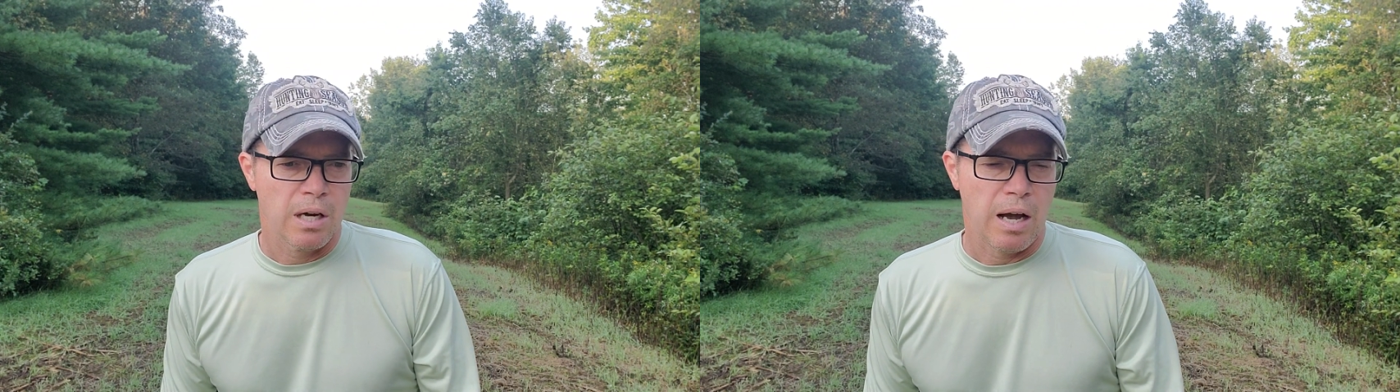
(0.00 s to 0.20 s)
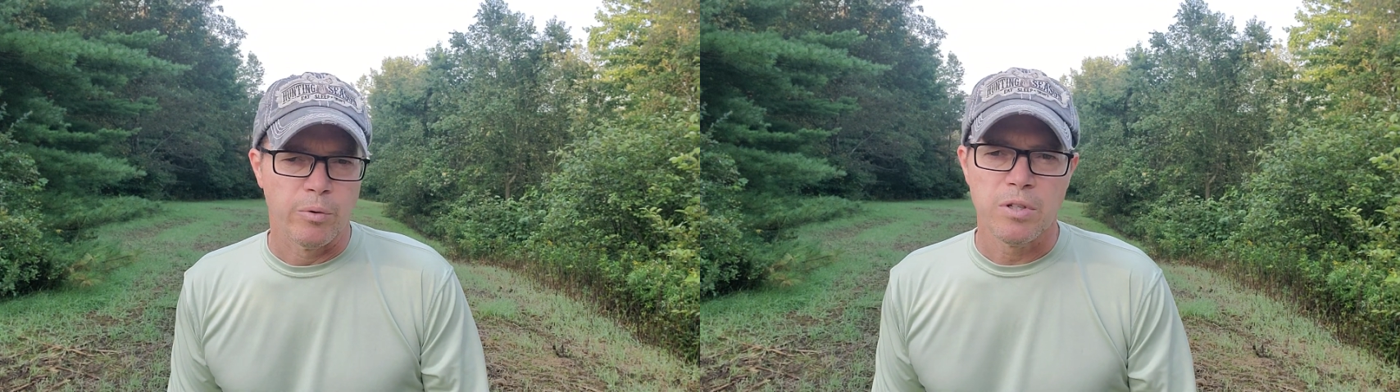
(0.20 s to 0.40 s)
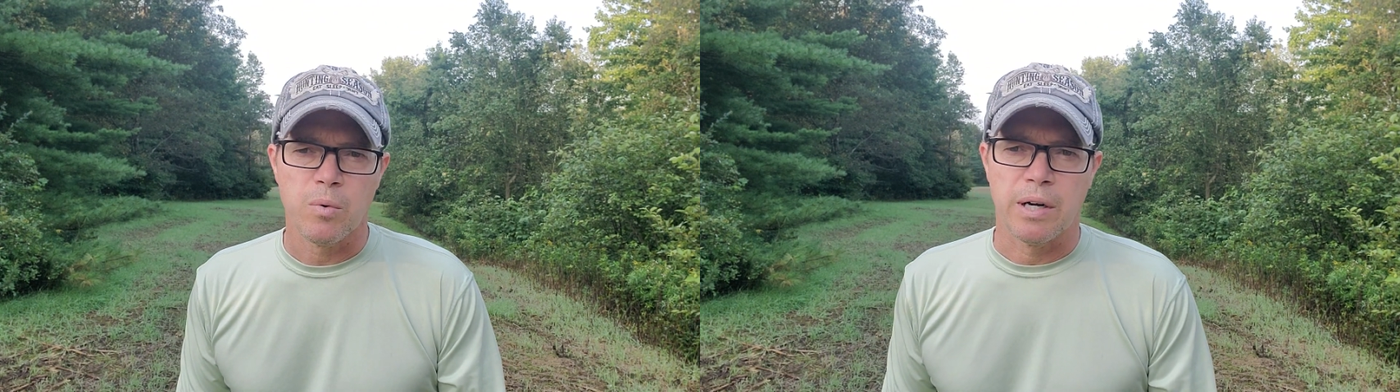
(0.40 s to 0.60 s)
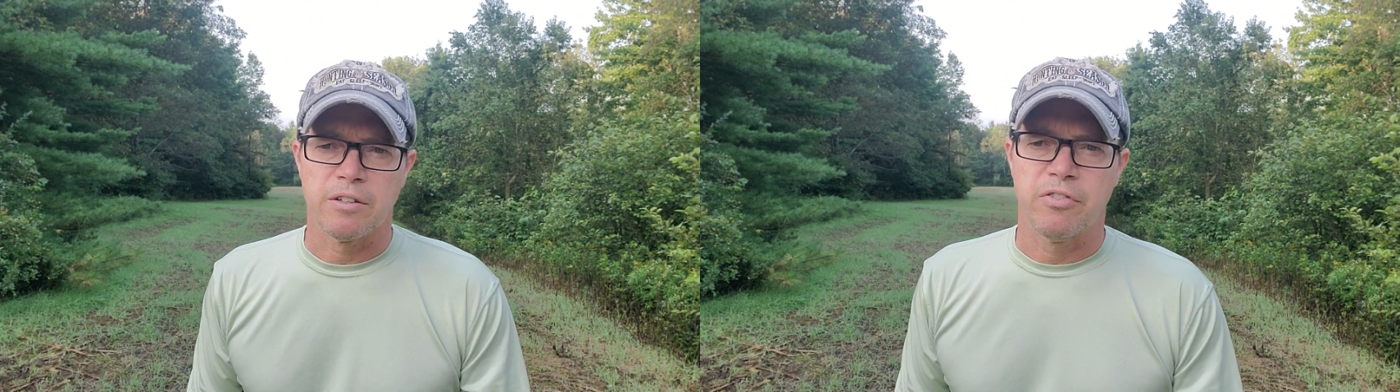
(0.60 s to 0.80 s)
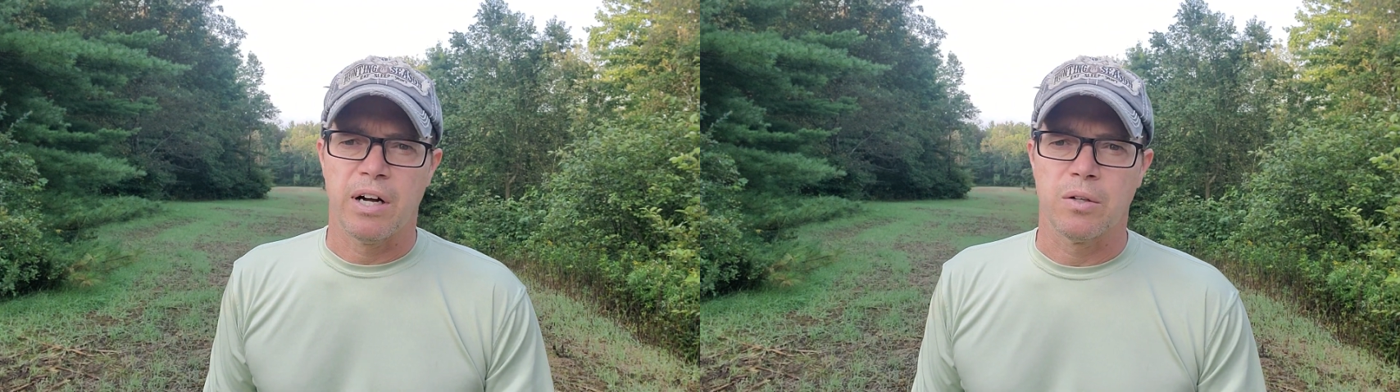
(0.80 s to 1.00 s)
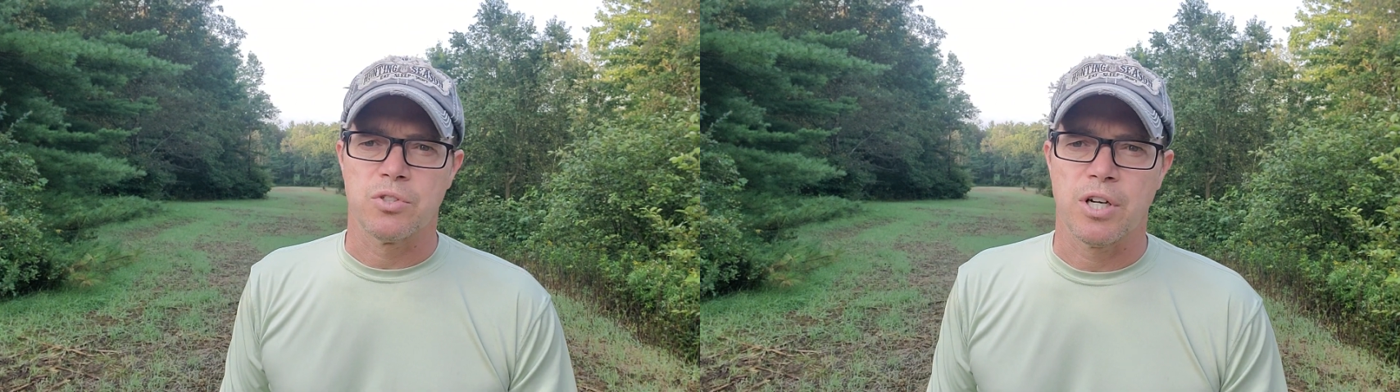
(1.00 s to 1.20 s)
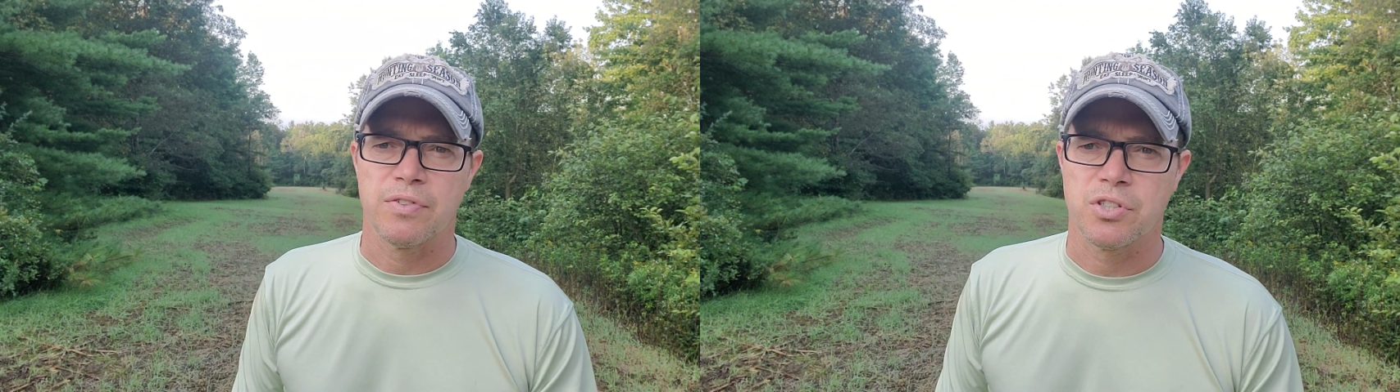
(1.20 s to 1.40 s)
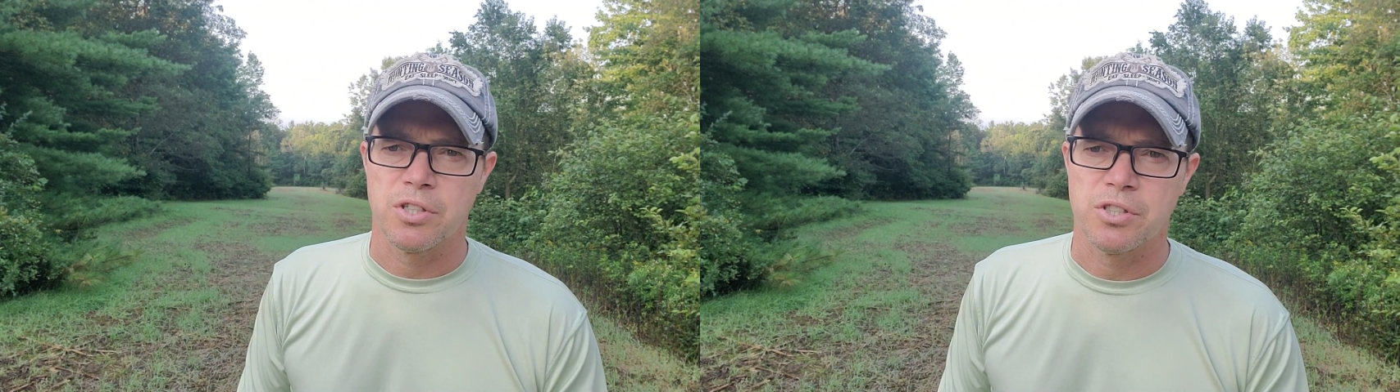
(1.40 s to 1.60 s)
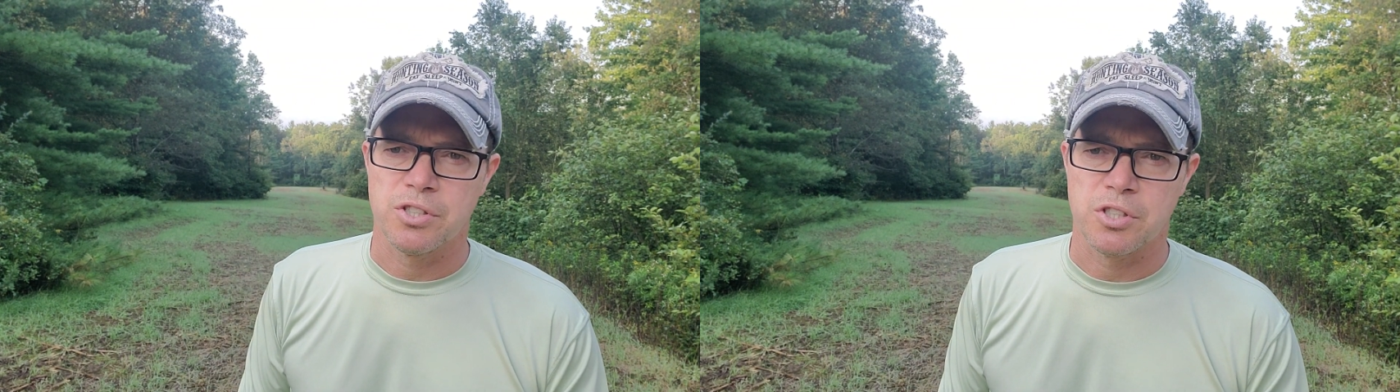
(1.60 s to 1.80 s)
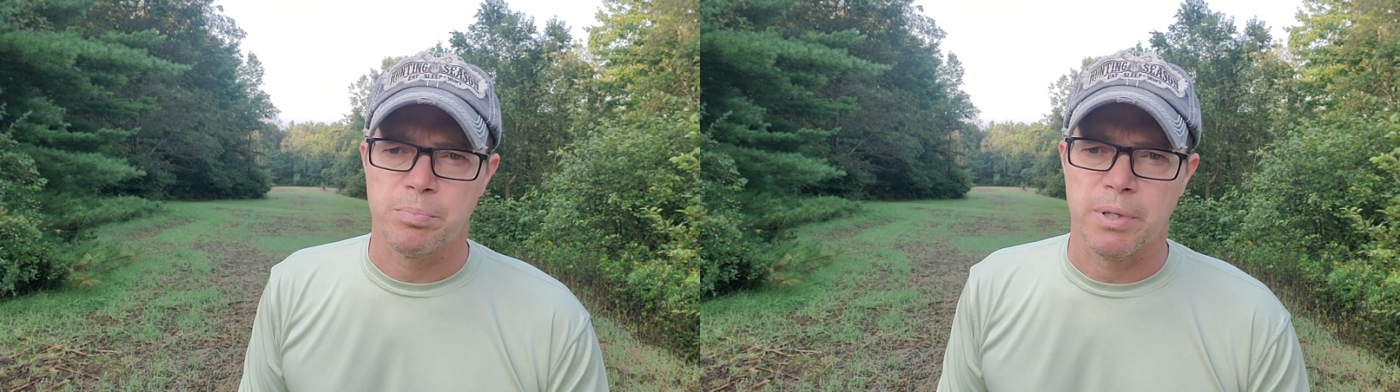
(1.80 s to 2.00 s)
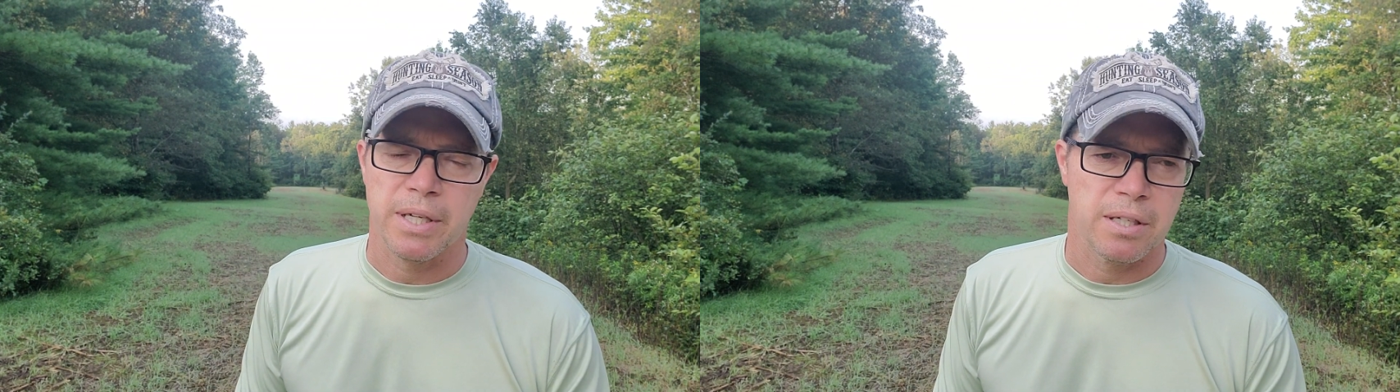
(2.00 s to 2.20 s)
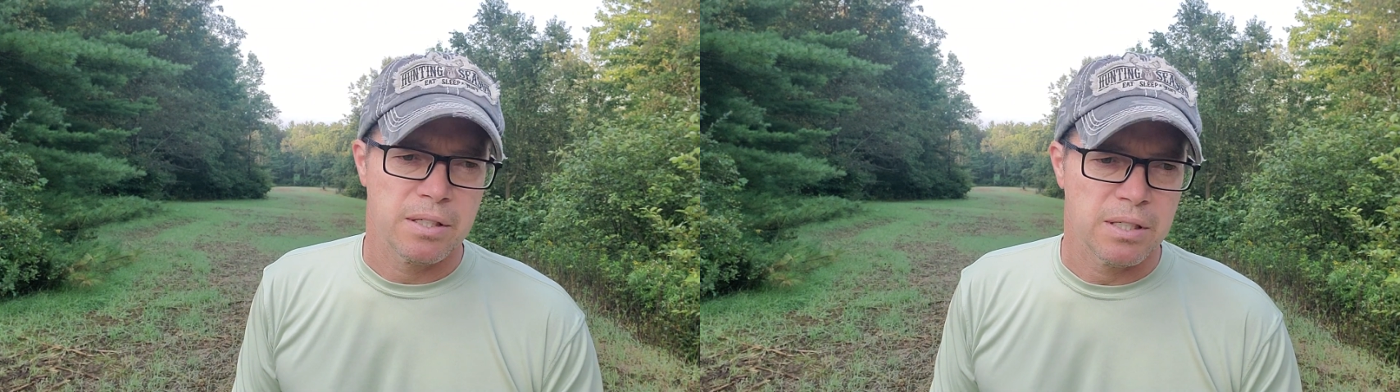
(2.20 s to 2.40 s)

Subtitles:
I really wanted to follow Jeff Sturgis's plan.